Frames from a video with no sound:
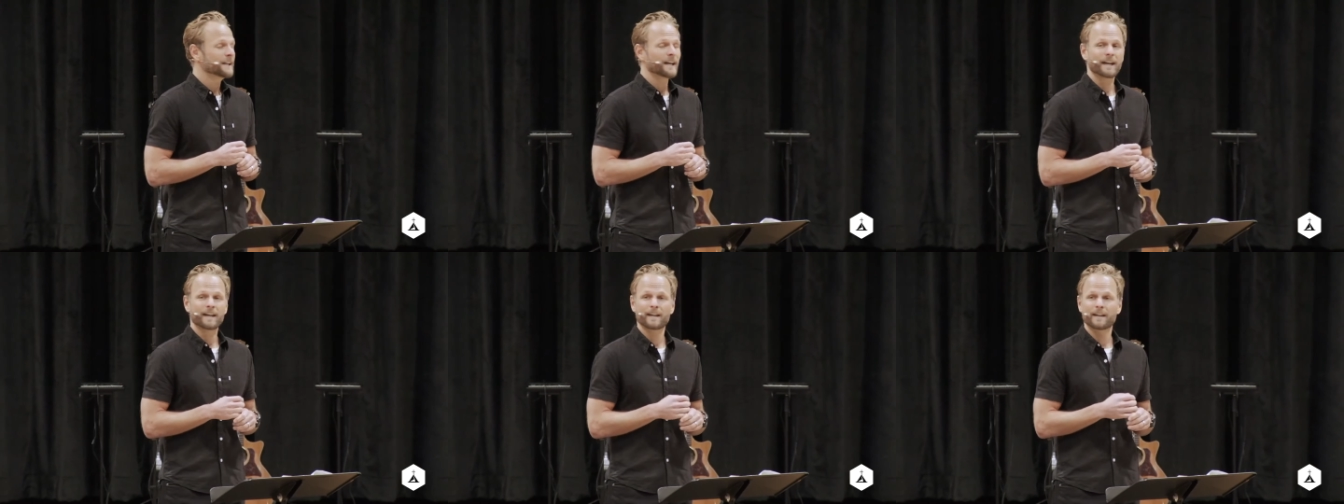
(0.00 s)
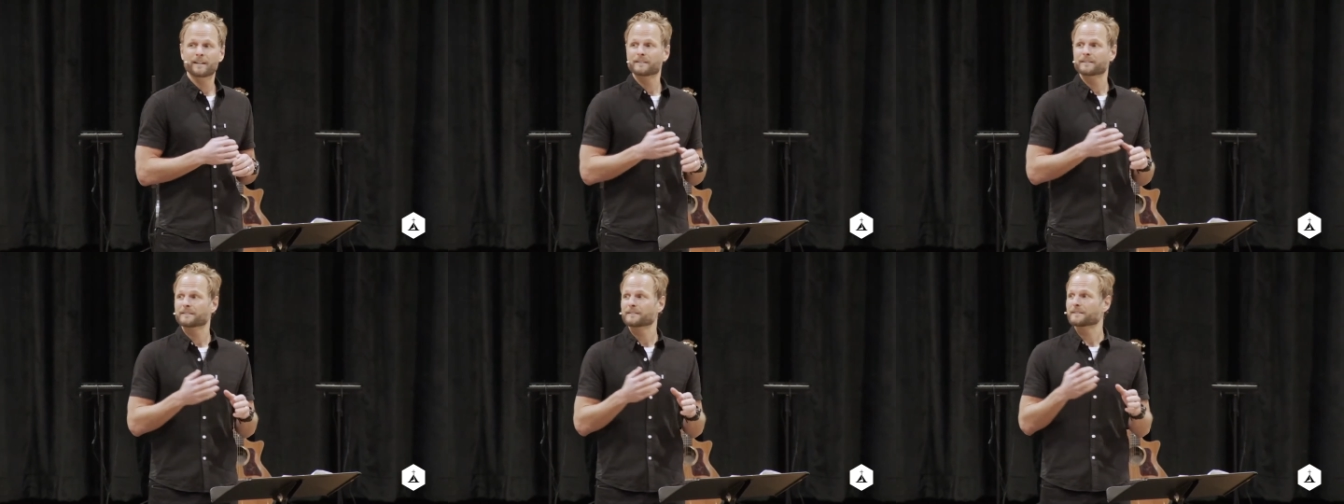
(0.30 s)

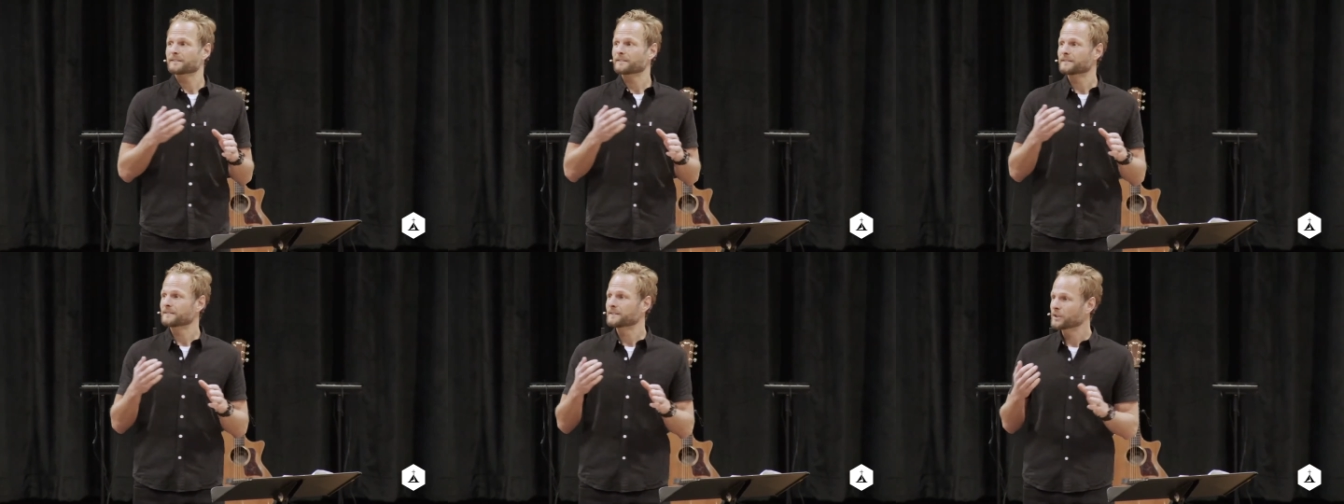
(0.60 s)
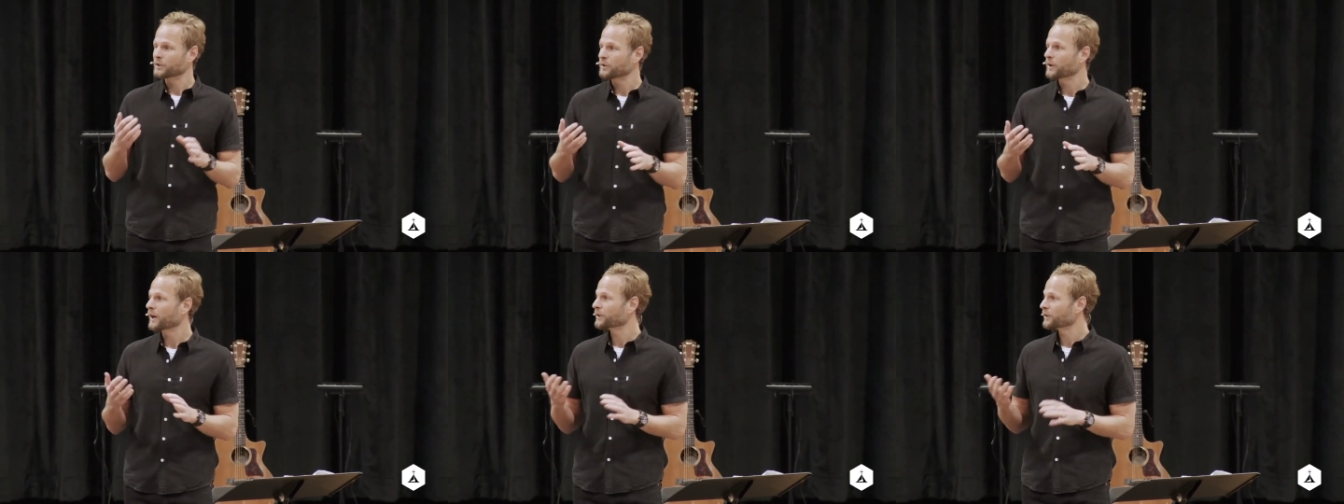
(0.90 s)
and
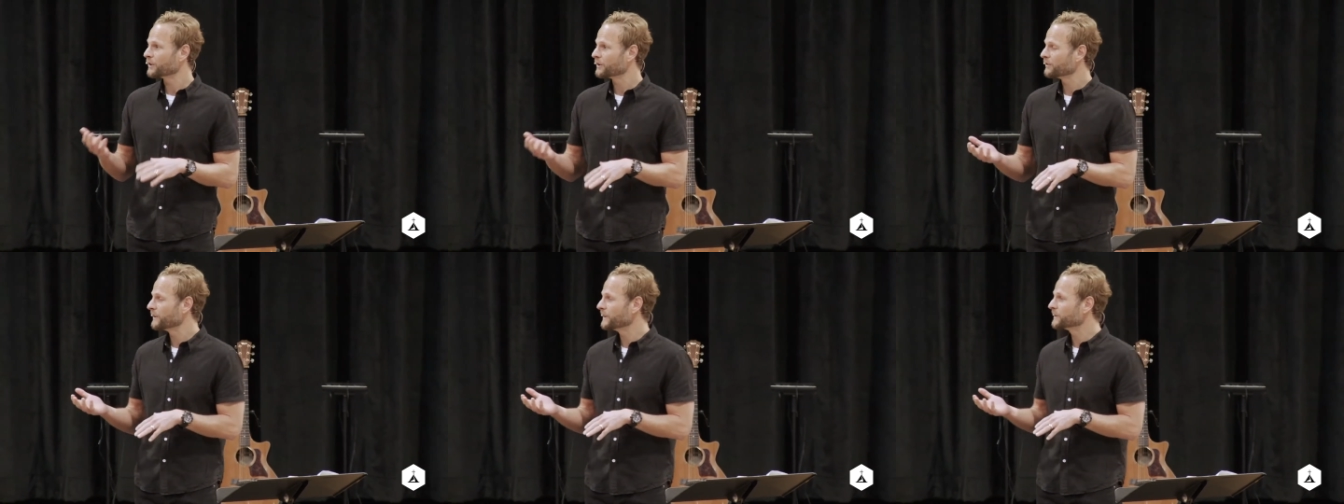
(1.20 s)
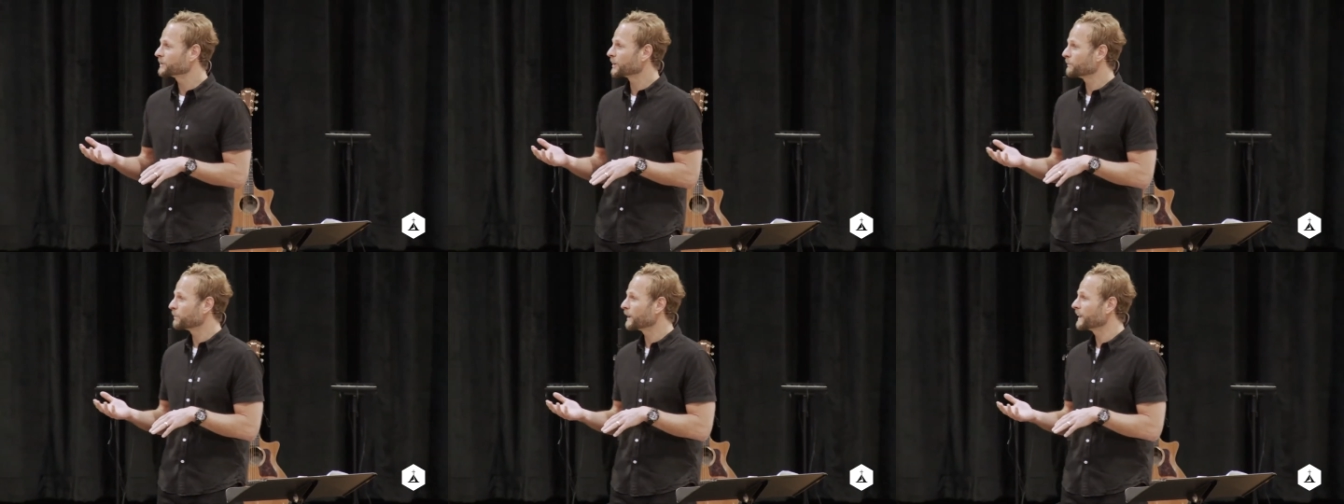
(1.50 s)
200 of
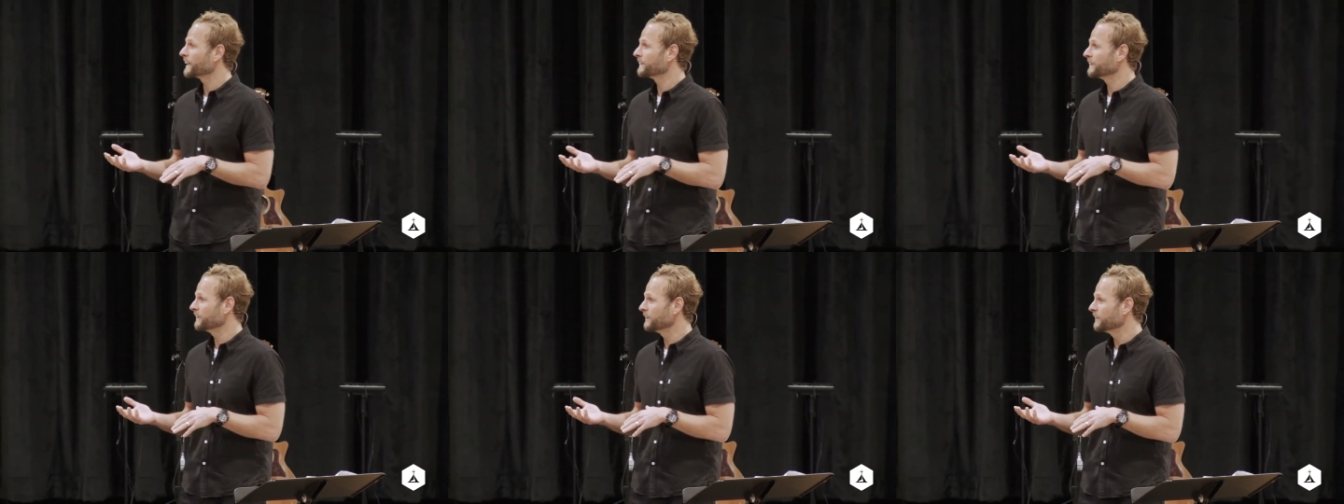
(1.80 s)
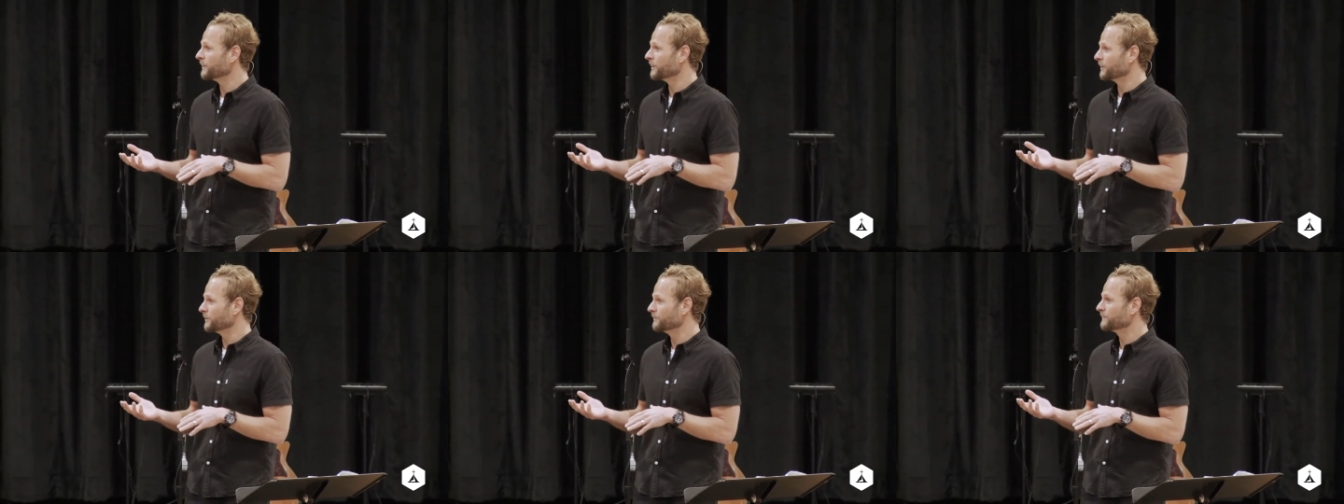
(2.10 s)
which are brand
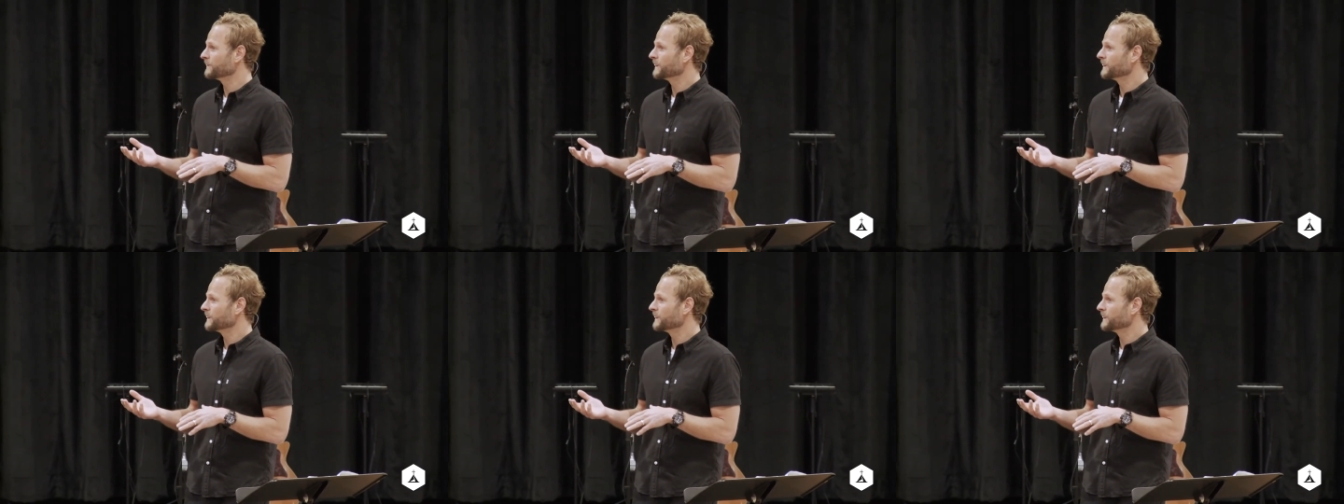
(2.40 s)
new.